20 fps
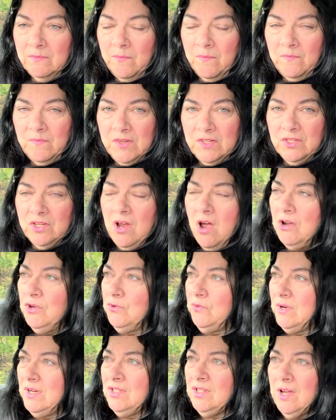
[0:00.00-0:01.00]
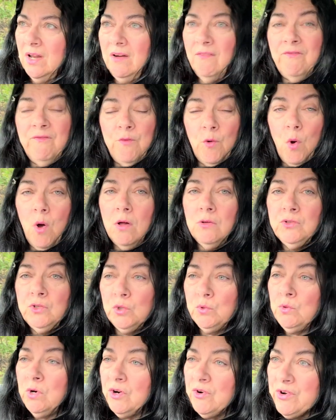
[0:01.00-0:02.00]
This country is going to fall
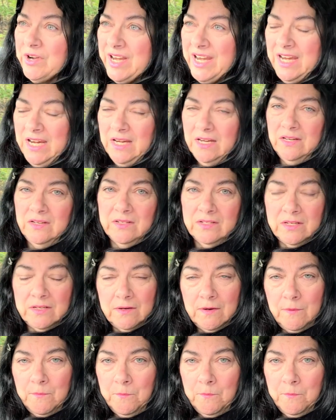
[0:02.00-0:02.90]
to her knees.